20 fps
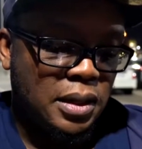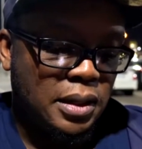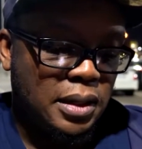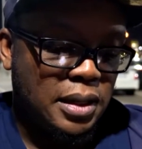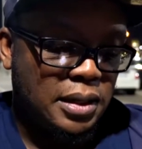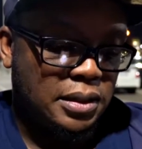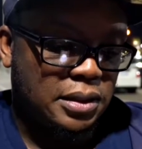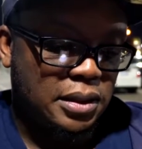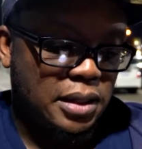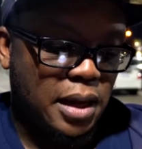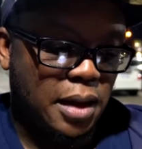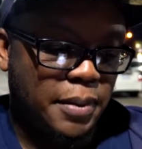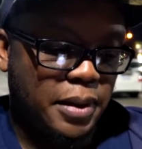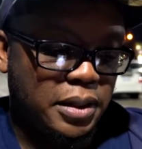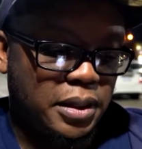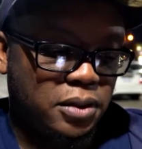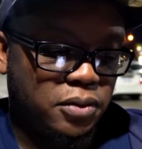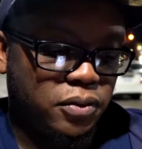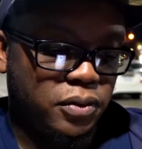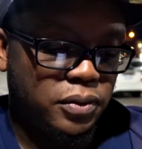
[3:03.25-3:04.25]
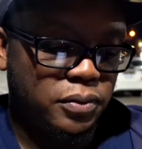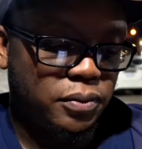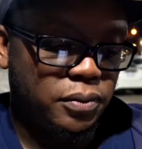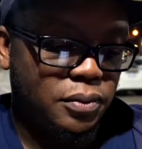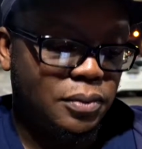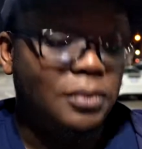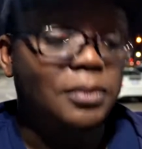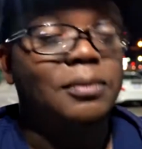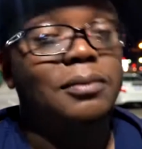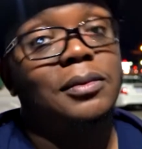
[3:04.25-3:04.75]
Let's see. How about this one?
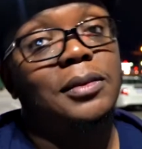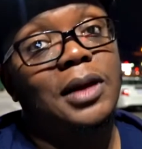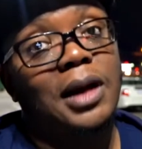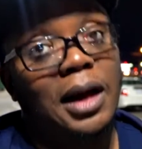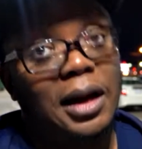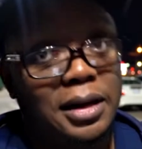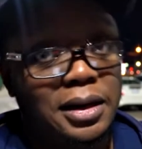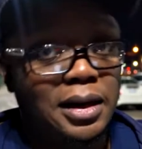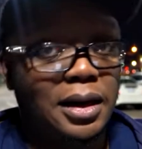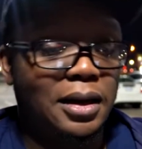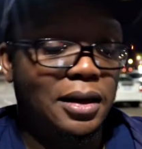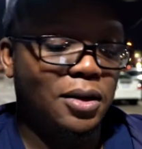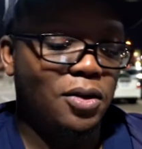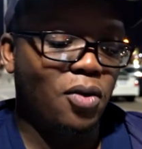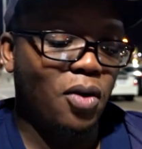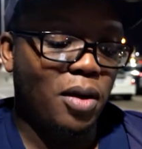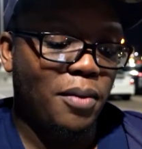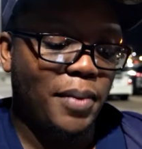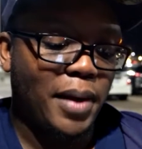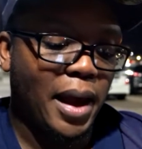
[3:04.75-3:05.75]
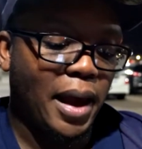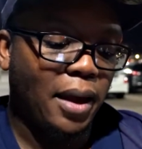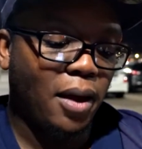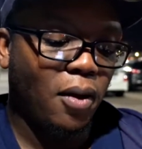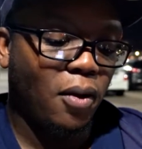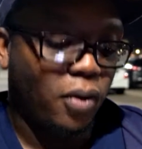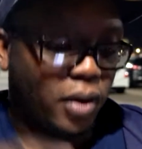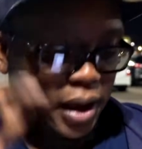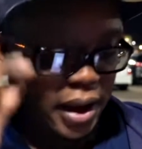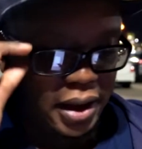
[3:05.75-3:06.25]
Another Noibat.
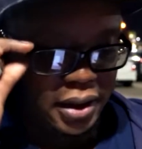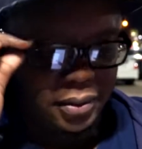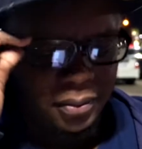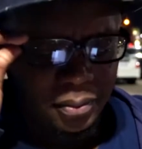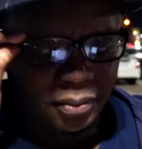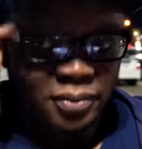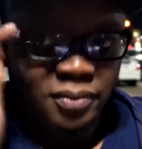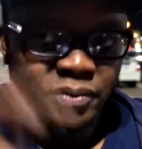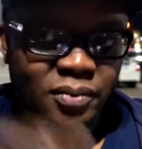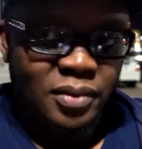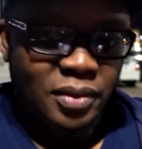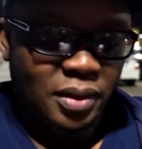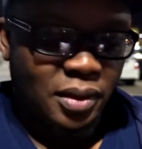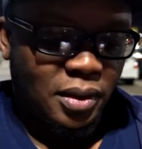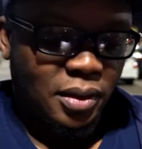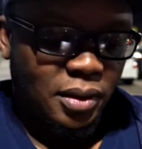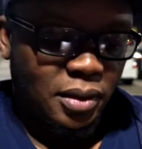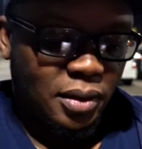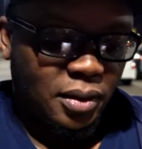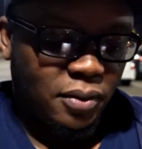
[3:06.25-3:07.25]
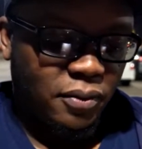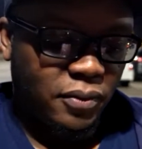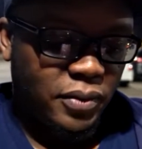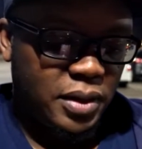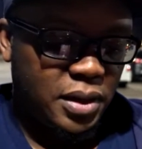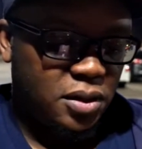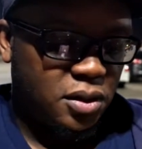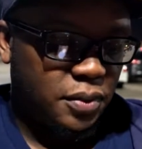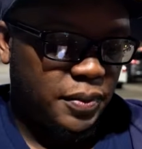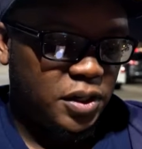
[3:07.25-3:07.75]
Okay. We
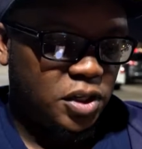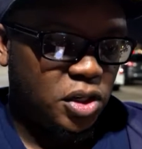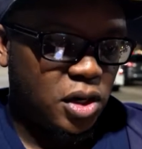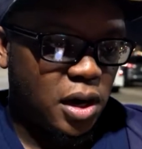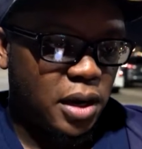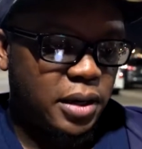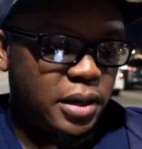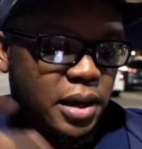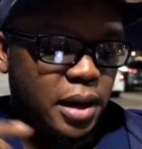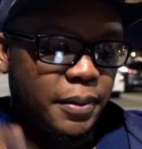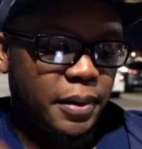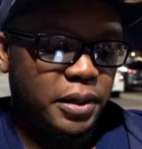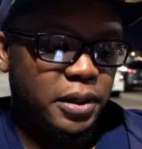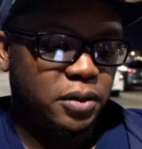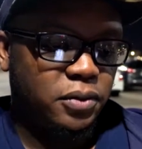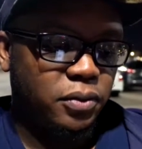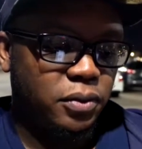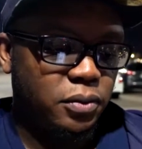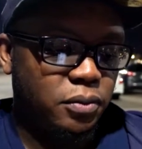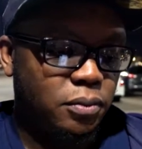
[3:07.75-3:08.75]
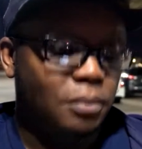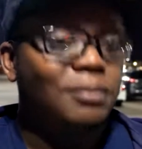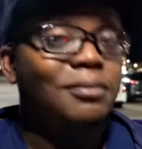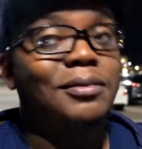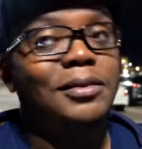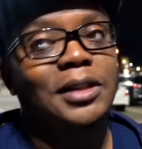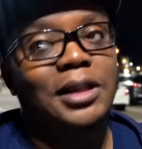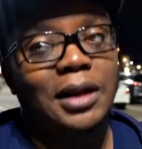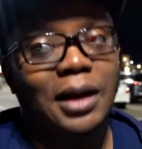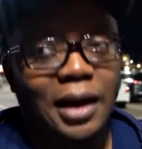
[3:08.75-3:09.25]
need you to be shiny. How about this one?
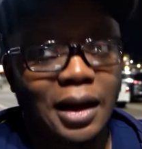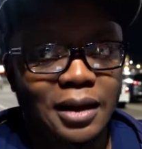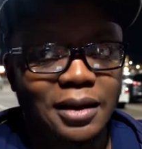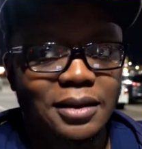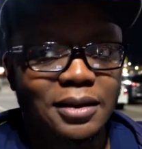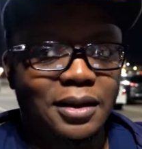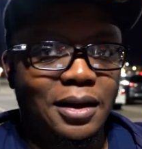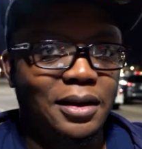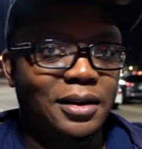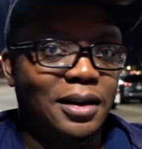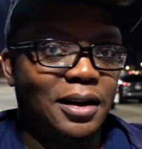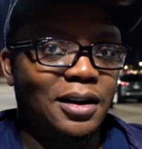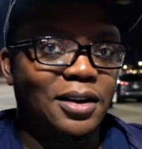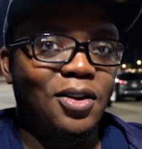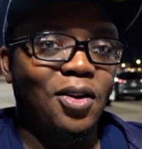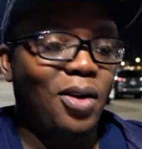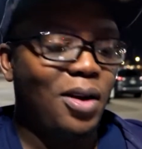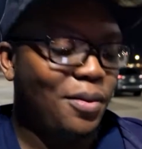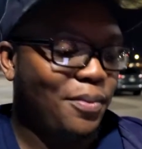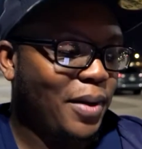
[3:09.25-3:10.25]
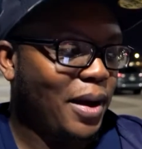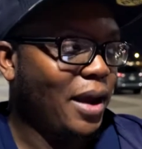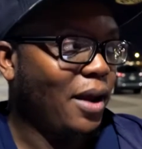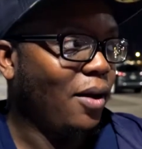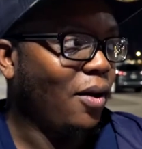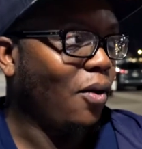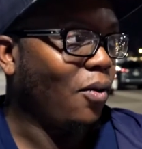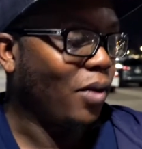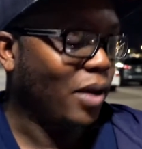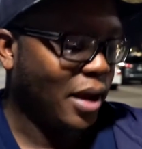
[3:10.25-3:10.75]
Another
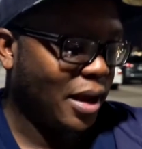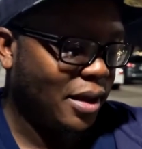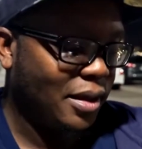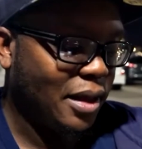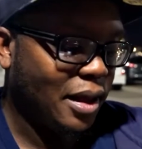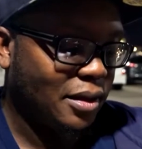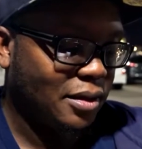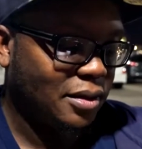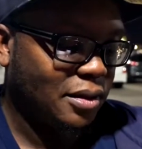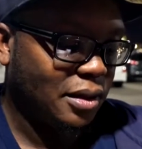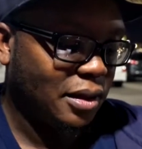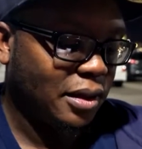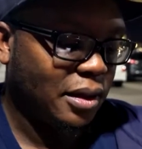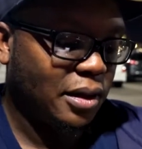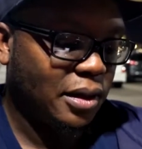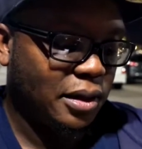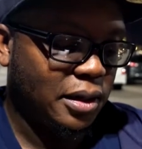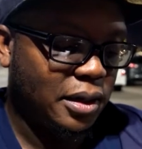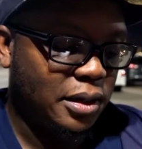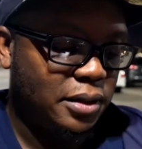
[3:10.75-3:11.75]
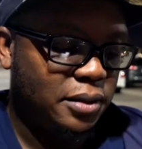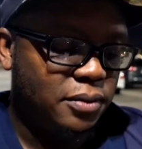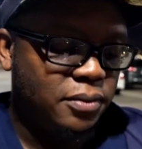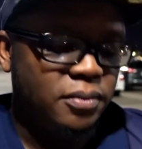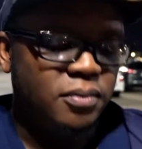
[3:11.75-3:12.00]
Noibat. Okay, that's looking good.